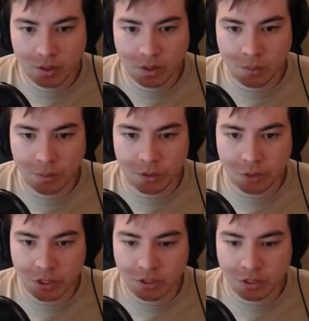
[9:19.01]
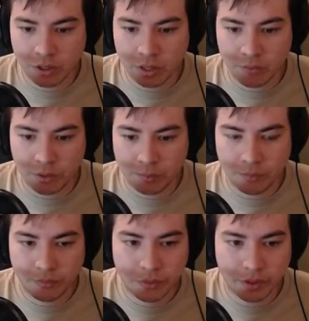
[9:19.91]
But the rush is good if you're
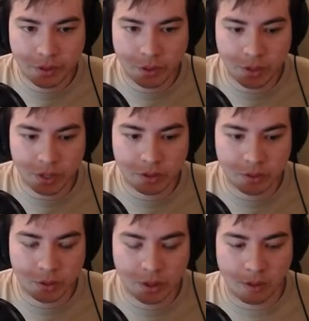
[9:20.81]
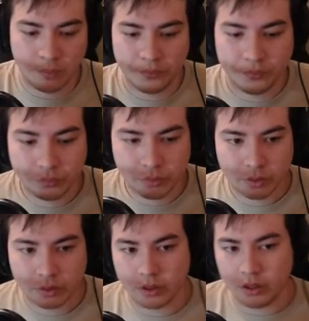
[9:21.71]
going into
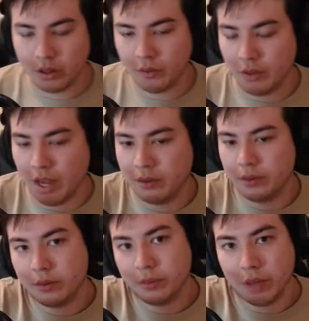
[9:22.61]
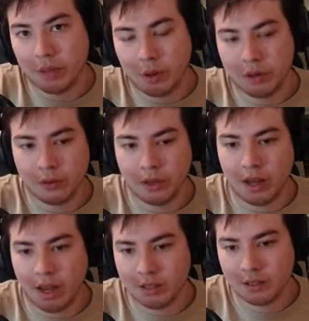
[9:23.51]
if you have 8 play points for the
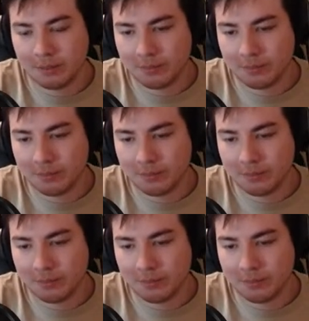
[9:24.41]
enhance.